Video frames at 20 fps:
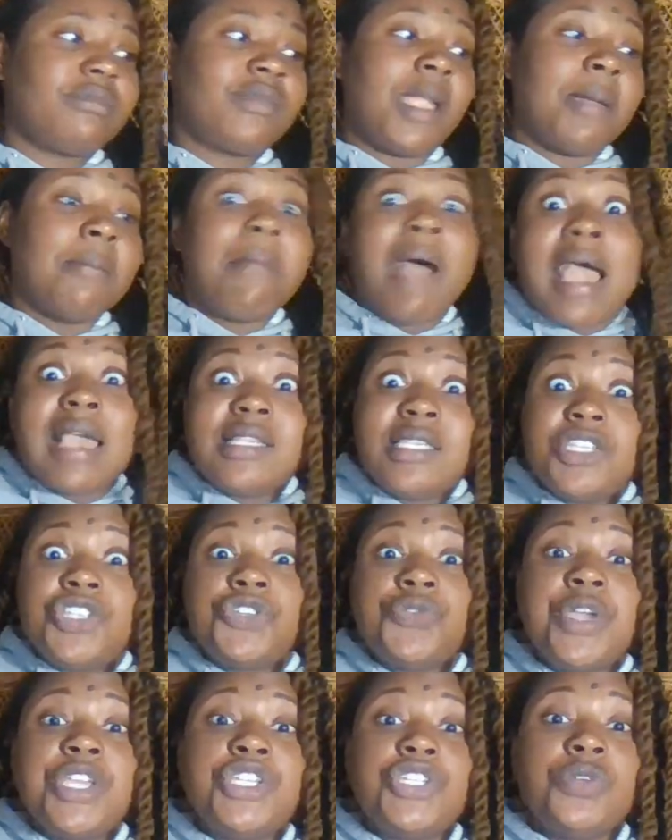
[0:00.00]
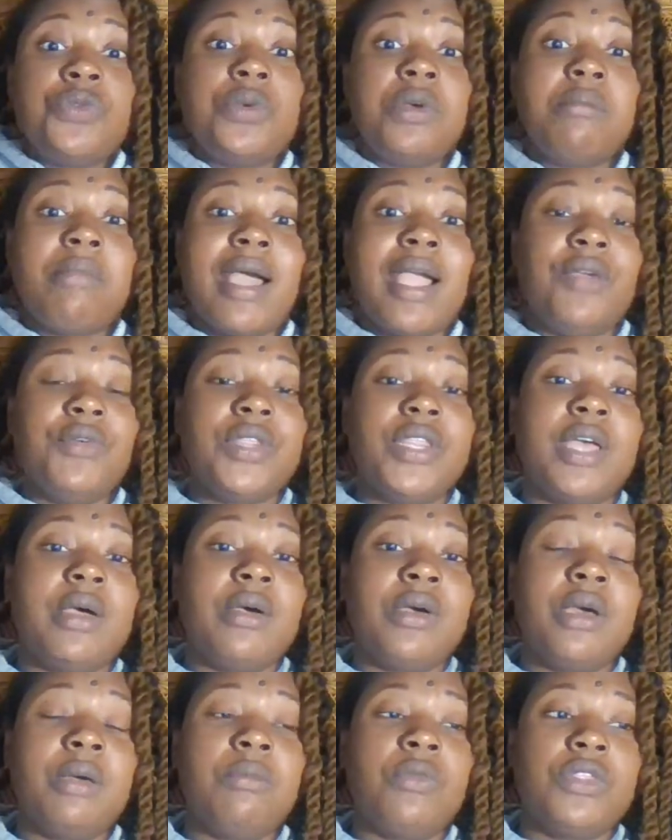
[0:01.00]
my situation with
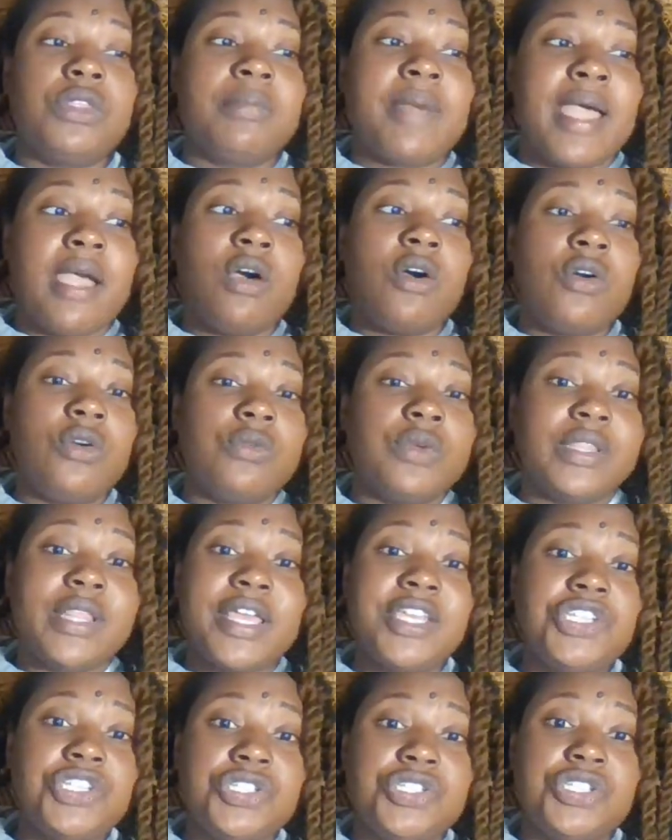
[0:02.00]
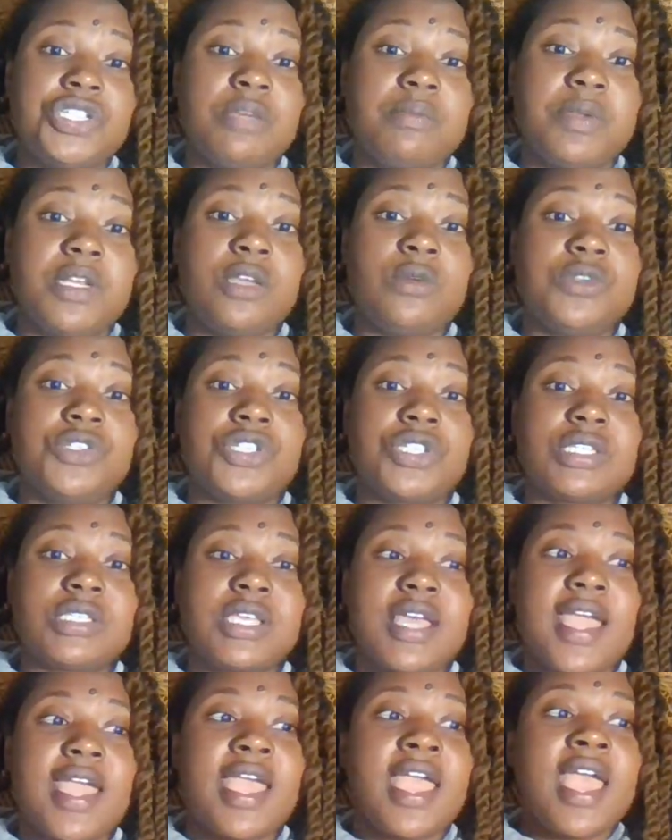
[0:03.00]
with my old relationship, and it was just
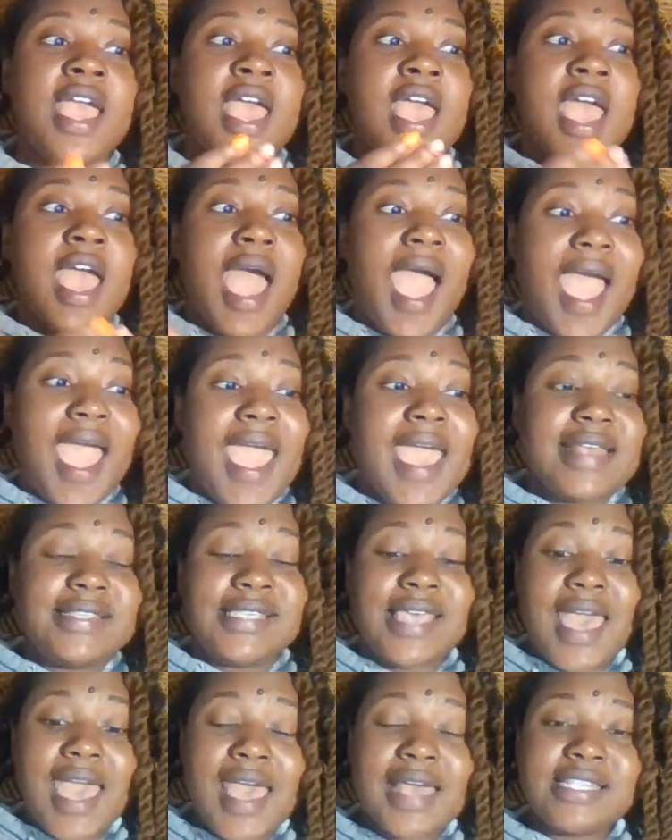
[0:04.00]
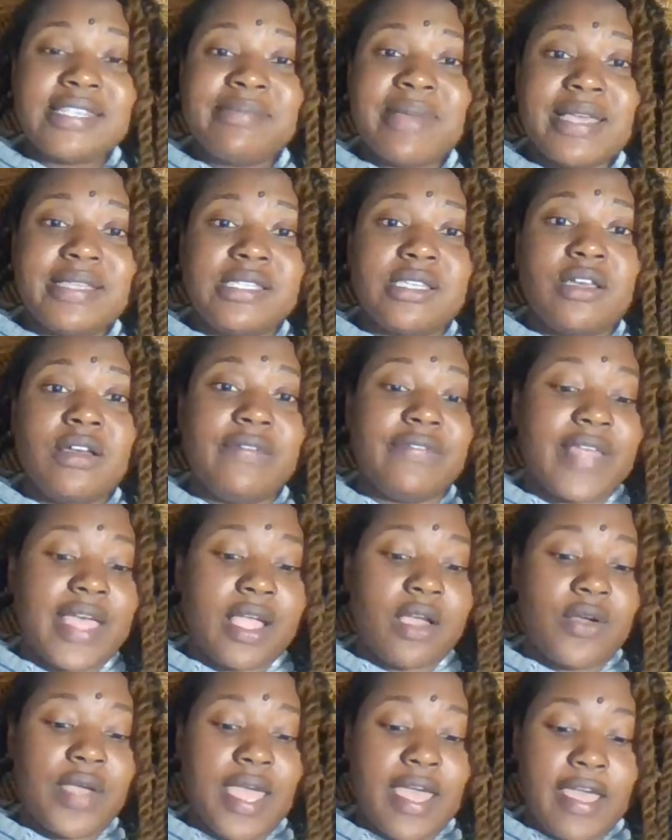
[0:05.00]
like I had to ask myself,
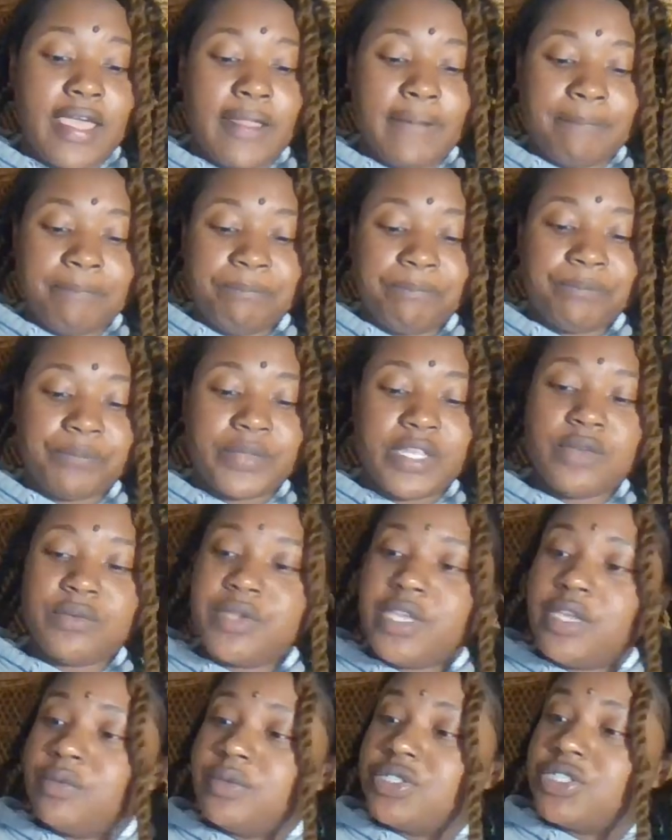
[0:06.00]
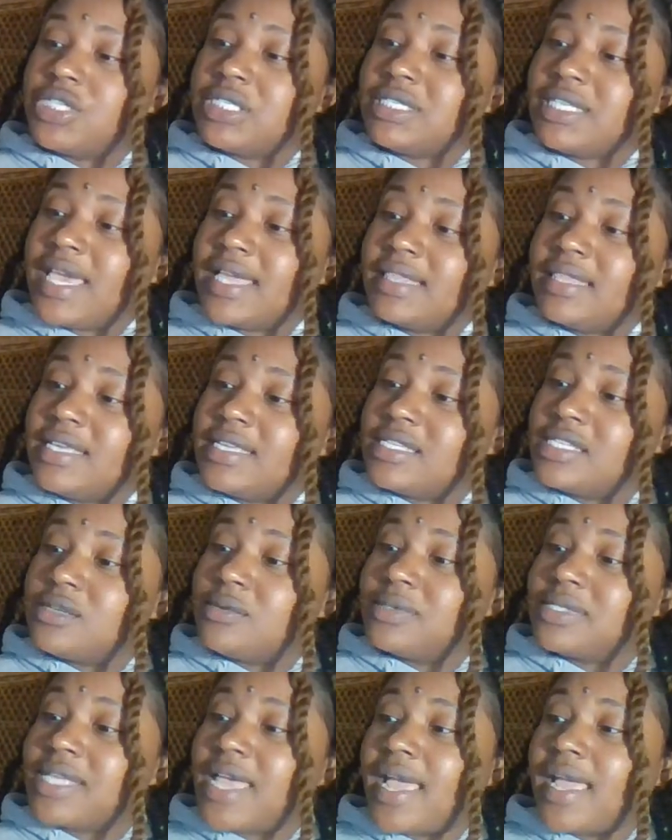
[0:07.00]
like, okay, it was just like this. It
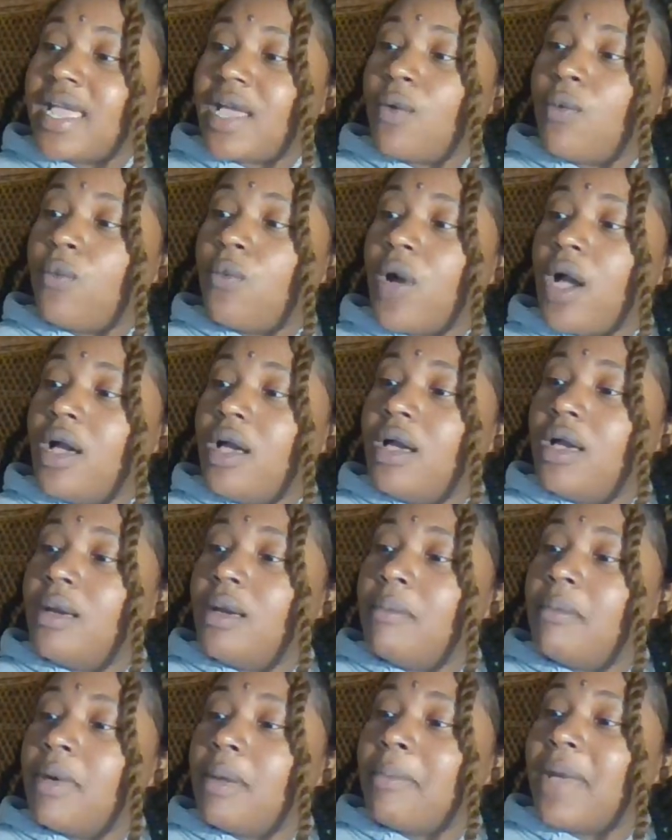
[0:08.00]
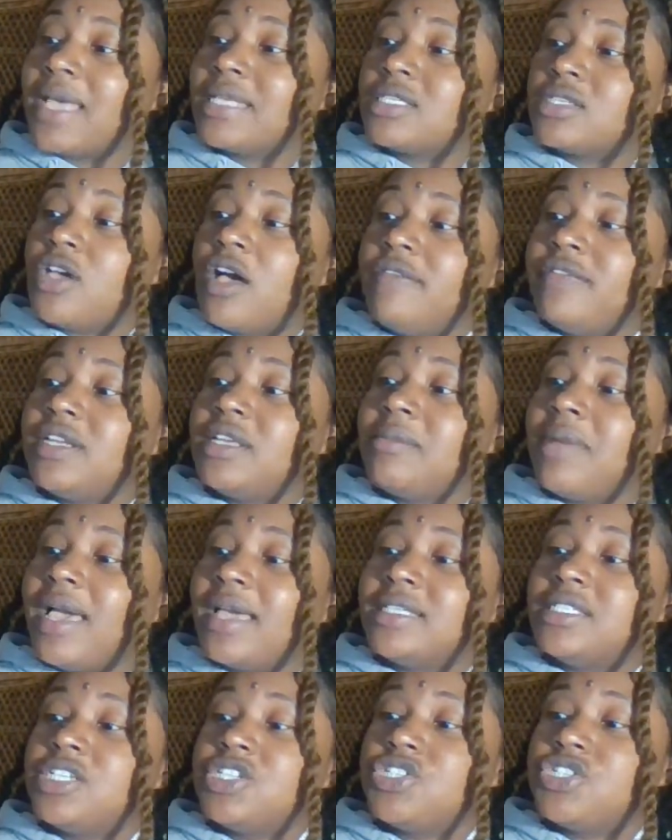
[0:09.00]
was like, by softening my
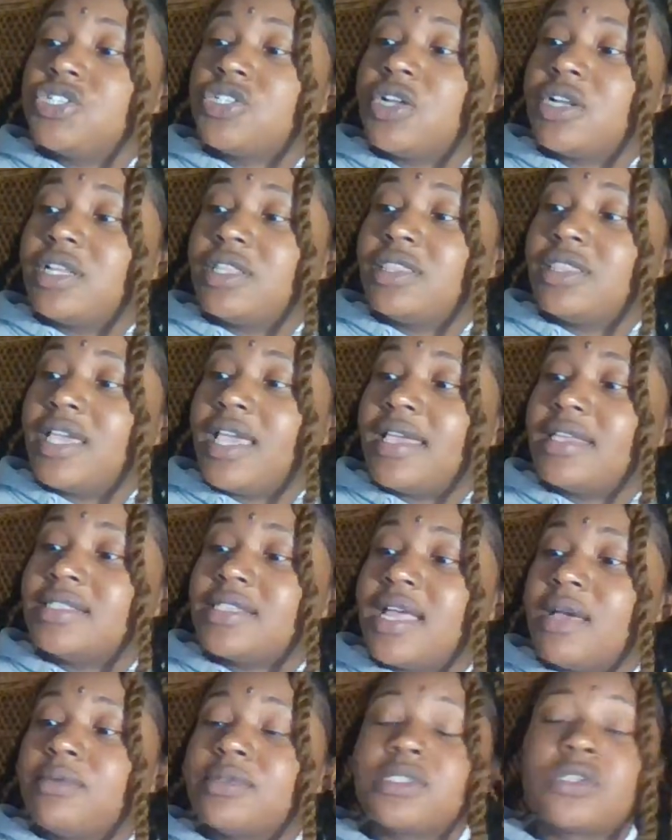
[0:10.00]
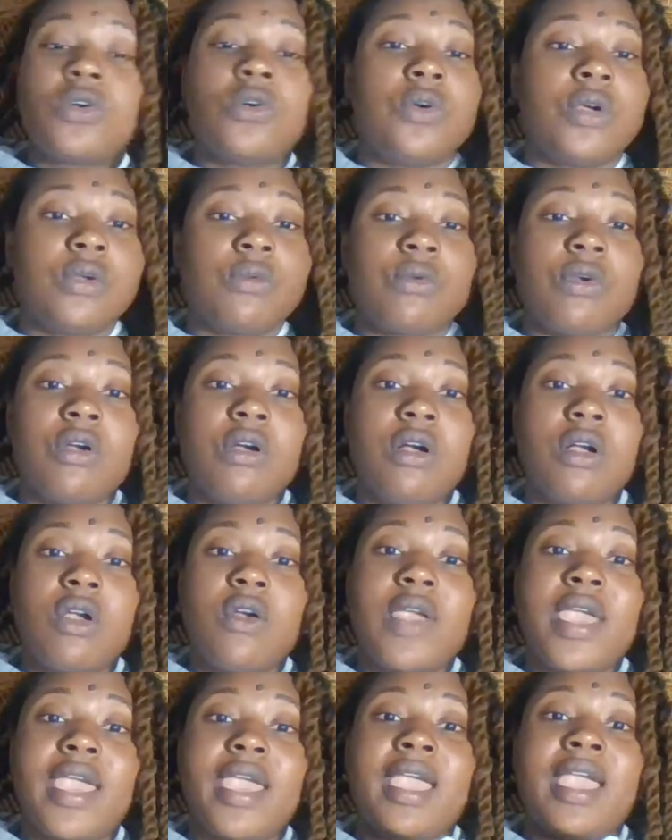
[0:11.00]
attention on the things that was going wrong,
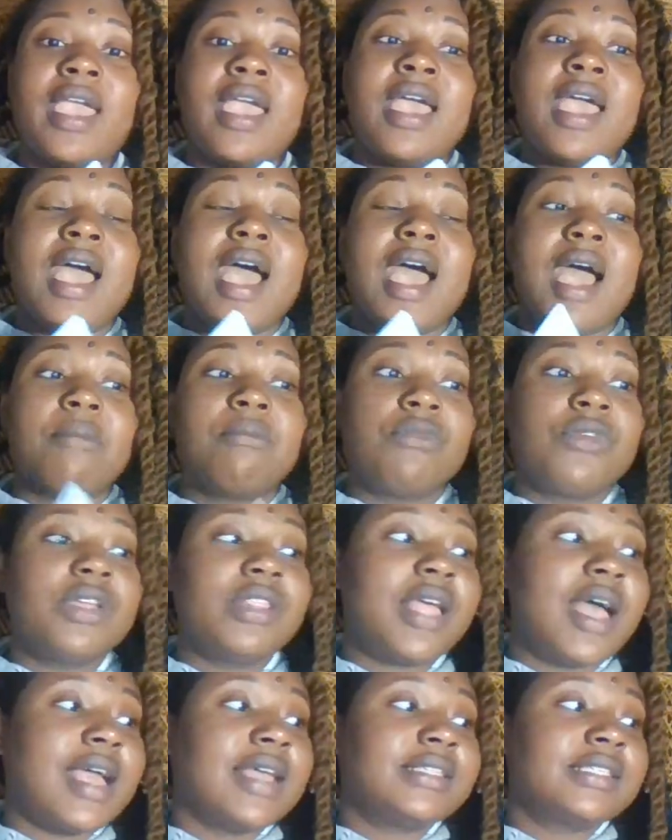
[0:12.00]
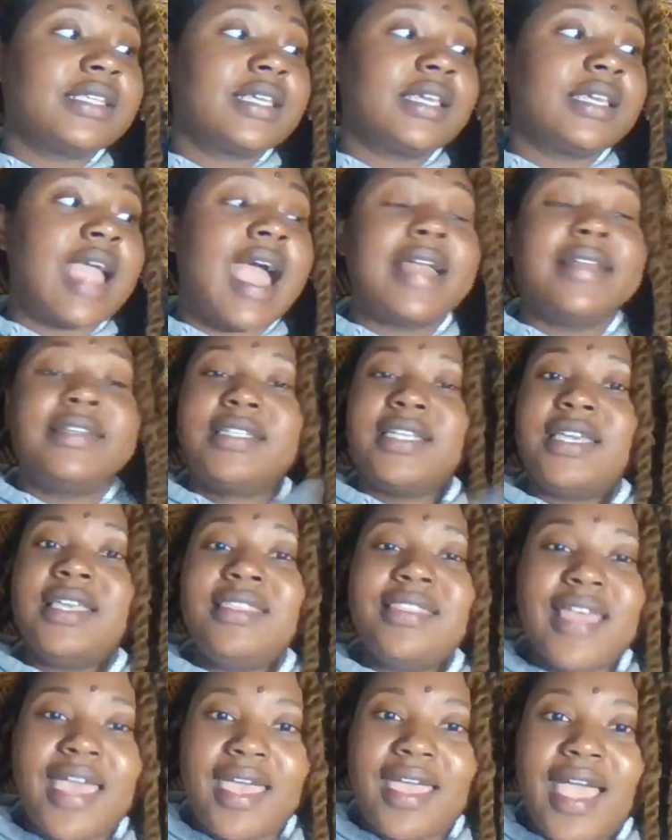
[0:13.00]
okay, I'm realizing I
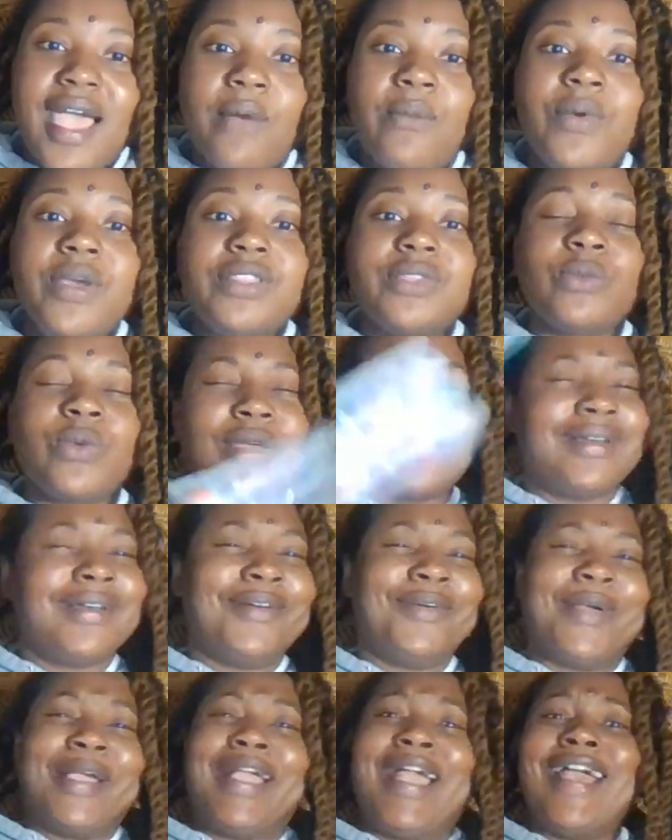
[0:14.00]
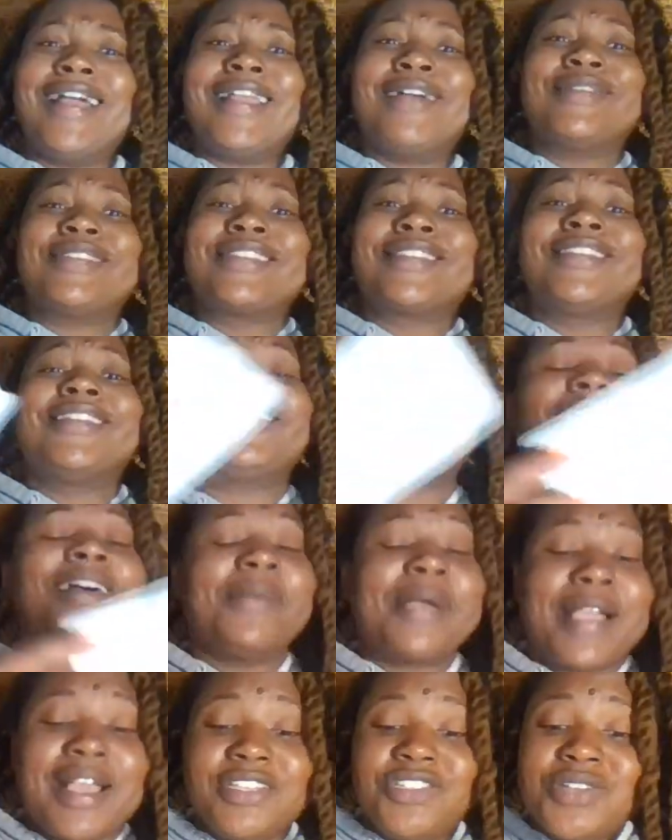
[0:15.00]
did that. I went, oh my God, I was literally, oh
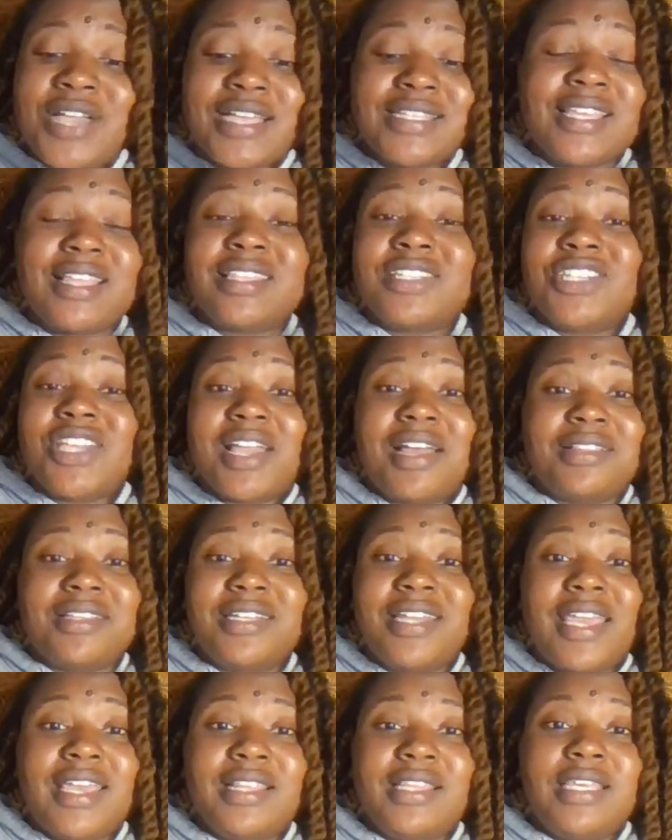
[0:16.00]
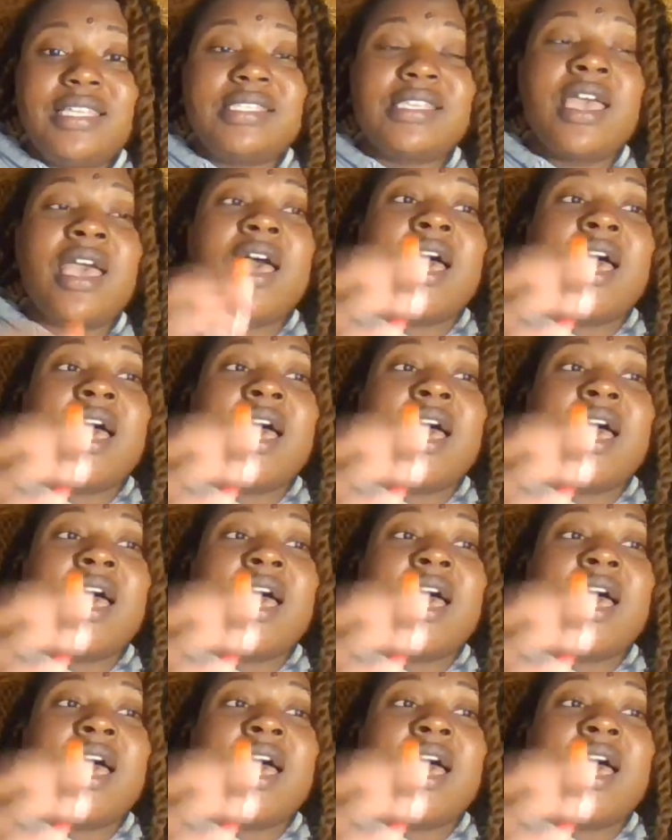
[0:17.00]
my God, you guys have to check out the dailies.